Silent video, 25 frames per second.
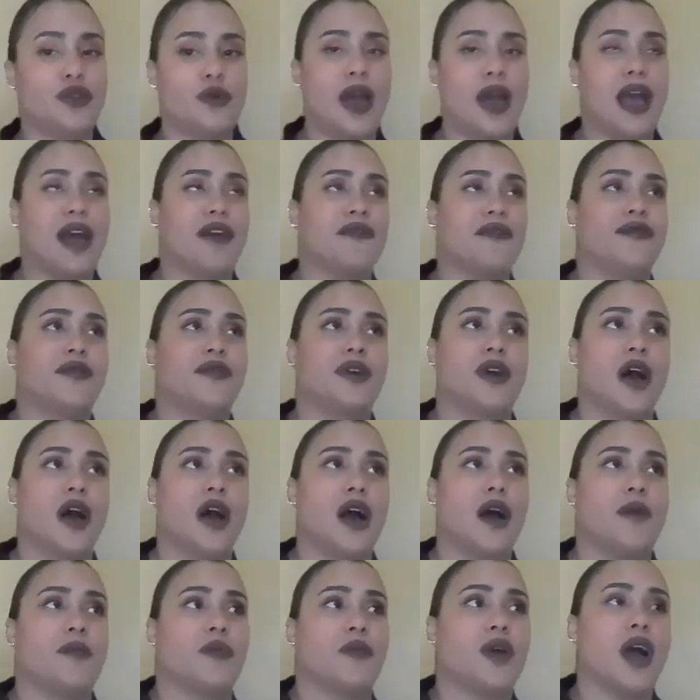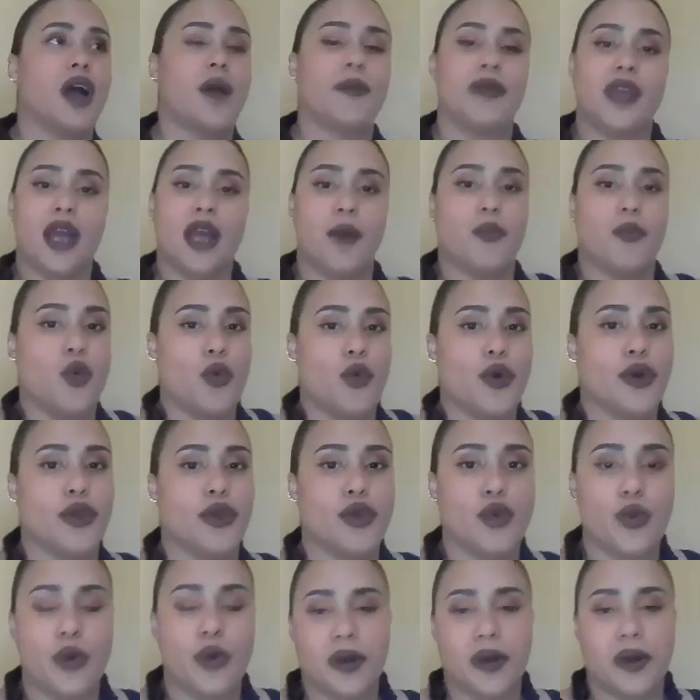what do you have coming up, or what are
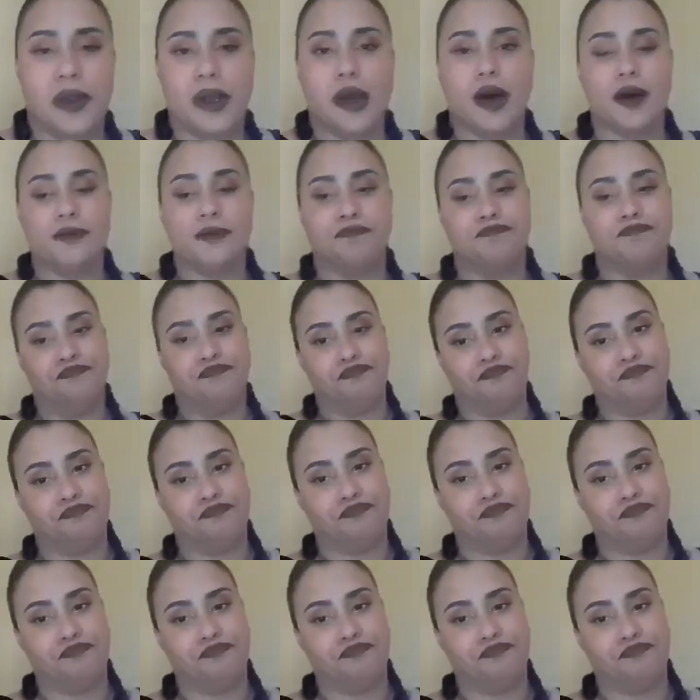you working on?